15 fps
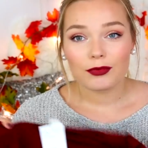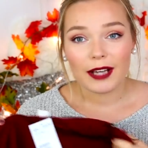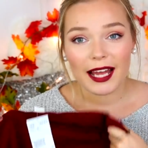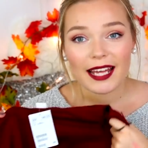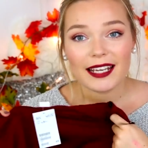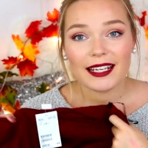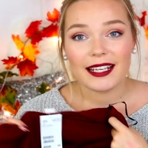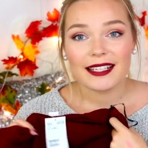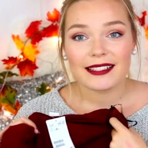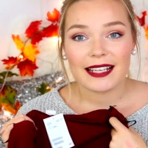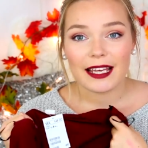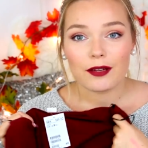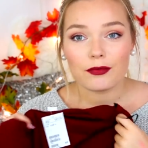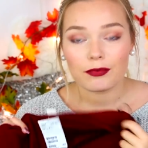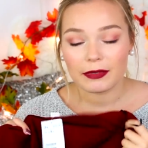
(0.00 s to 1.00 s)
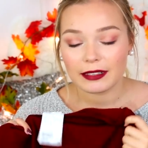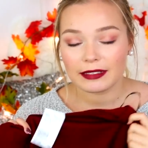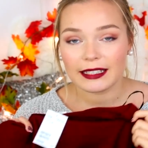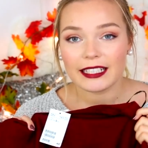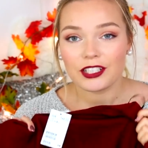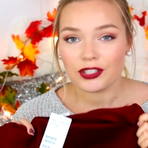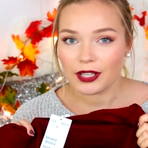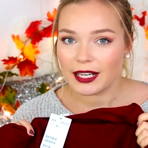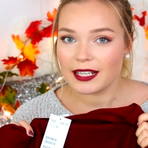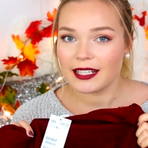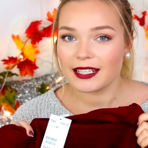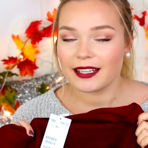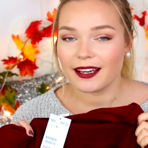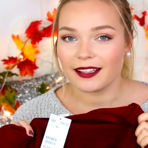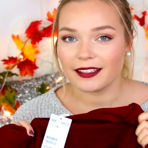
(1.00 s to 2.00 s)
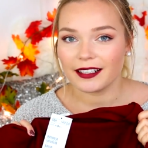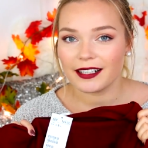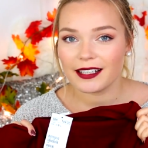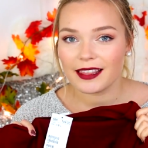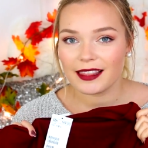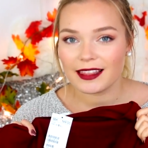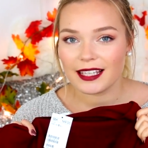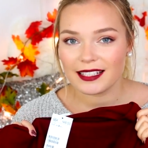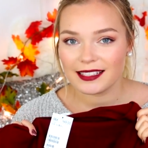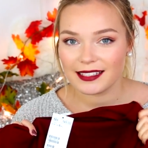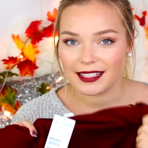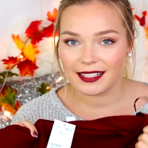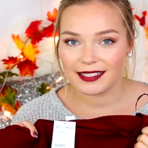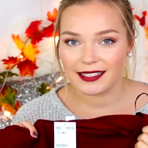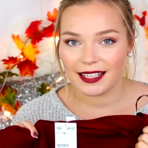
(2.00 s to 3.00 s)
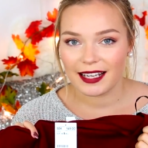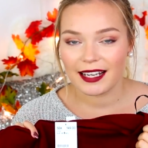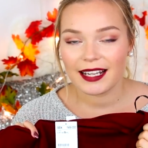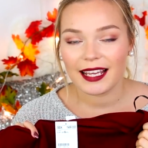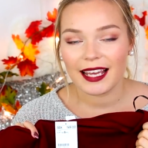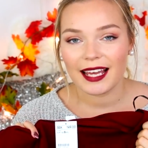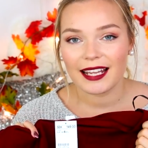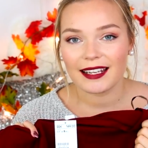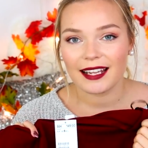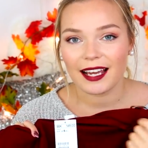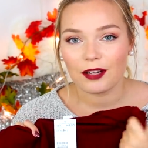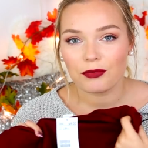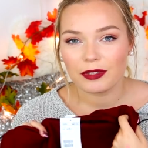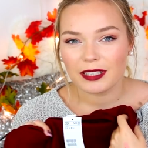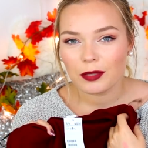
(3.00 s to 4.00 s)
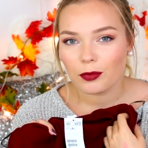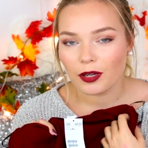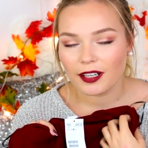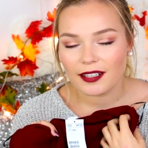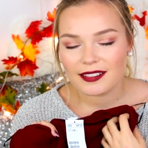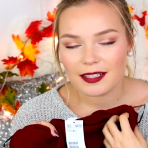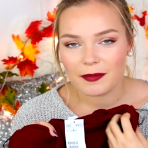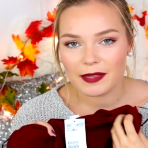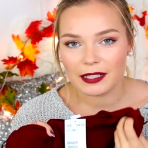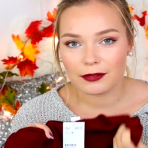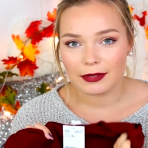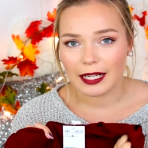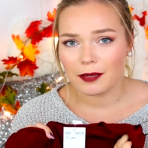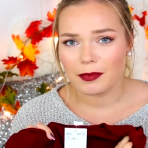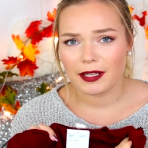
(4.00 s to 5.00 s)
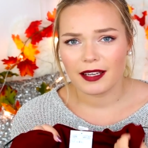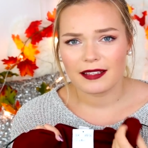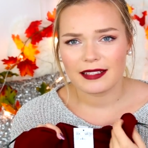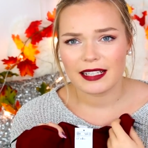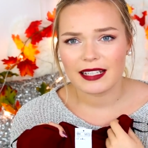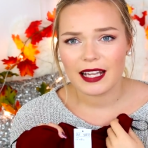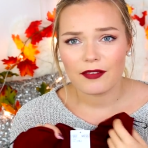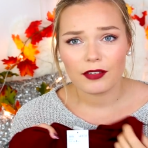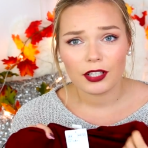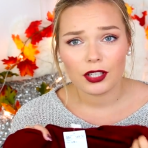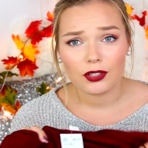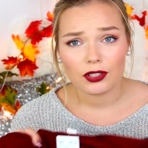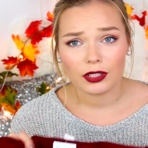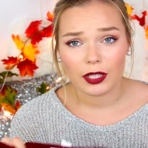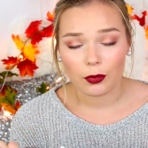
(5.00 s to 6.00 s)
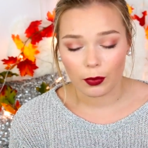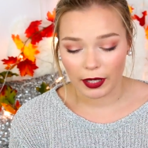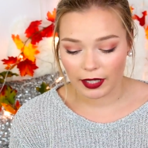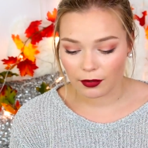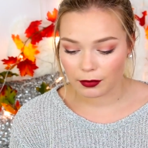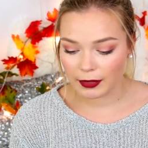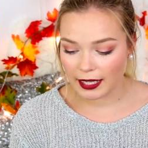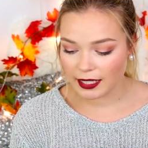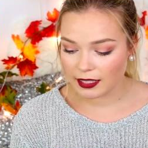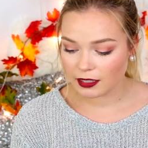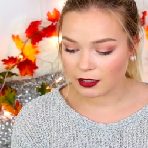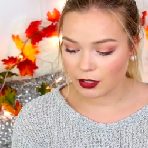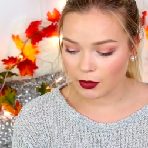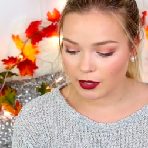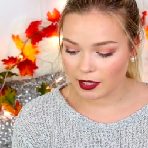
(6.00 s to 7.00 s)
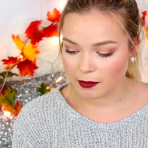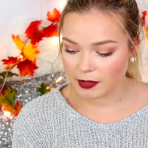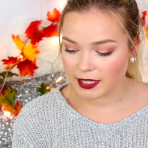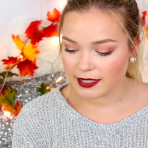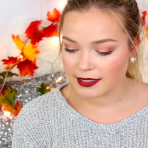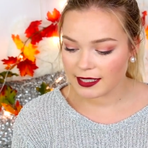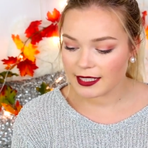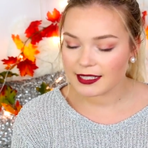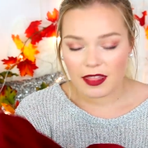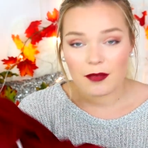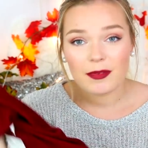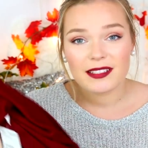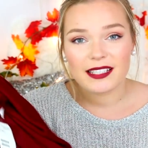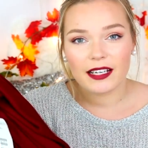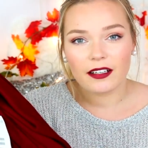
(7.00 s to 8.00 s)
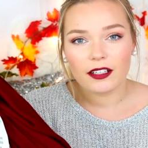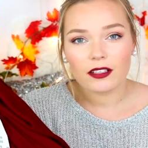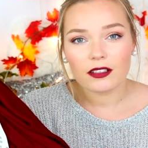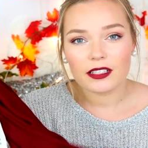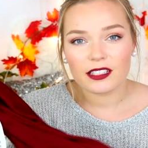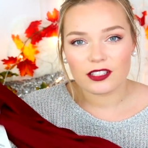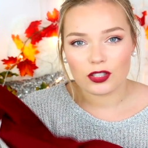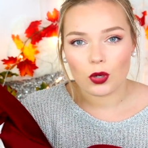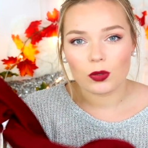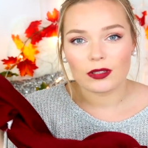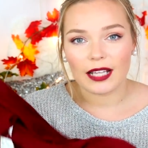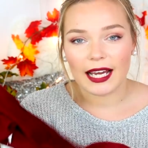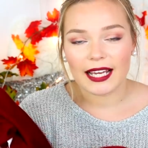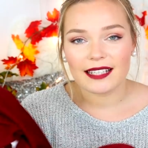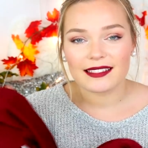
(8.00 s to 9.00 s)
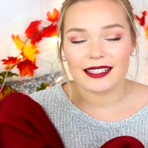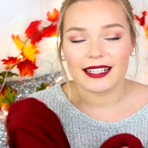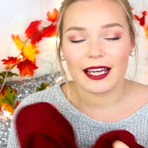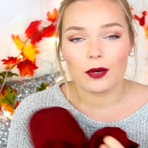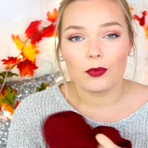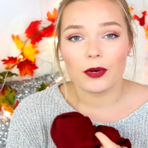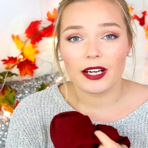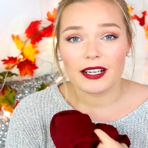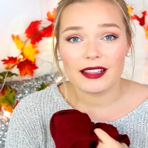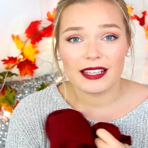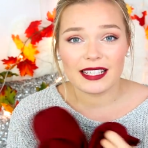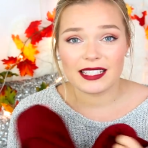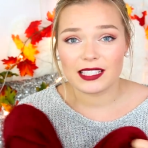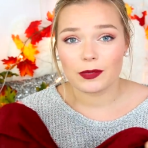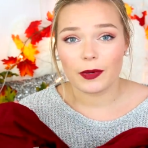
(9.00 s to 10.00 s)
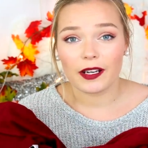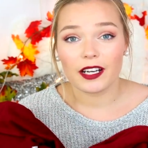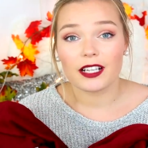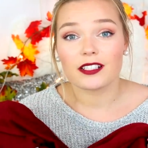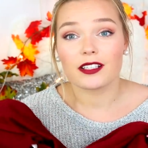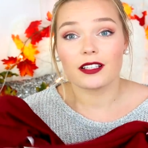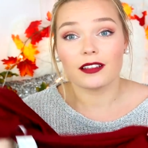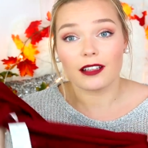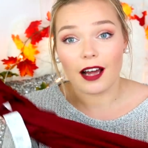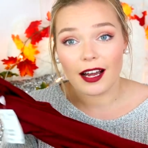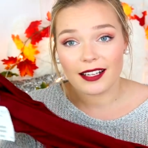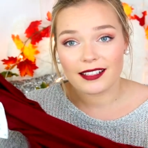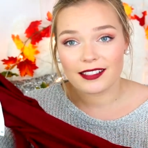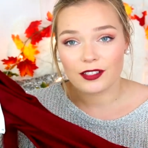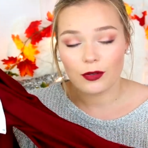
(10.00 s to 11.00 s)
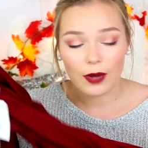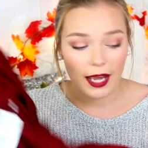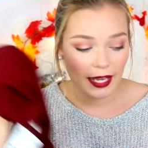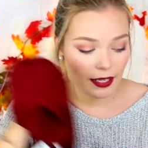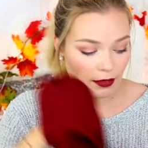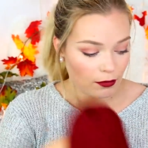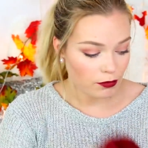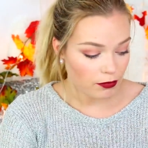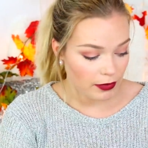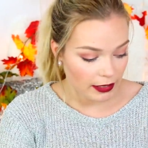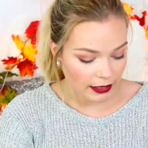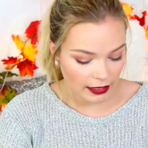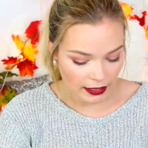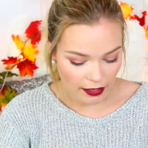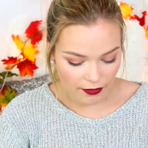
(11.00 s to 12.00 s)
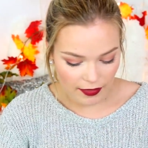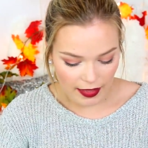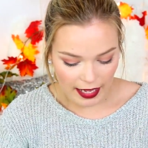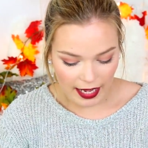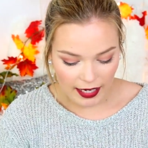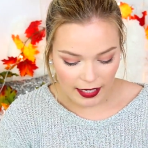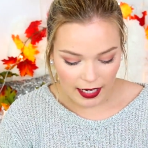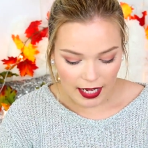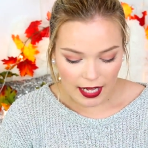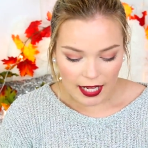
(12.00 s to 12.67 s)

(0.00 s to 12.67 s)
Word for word: Red is a really trendy color this season and I really wanted something red because I never usually wear red clothing pieces. The material is so light and I wear these sweaters a lot so I really love that.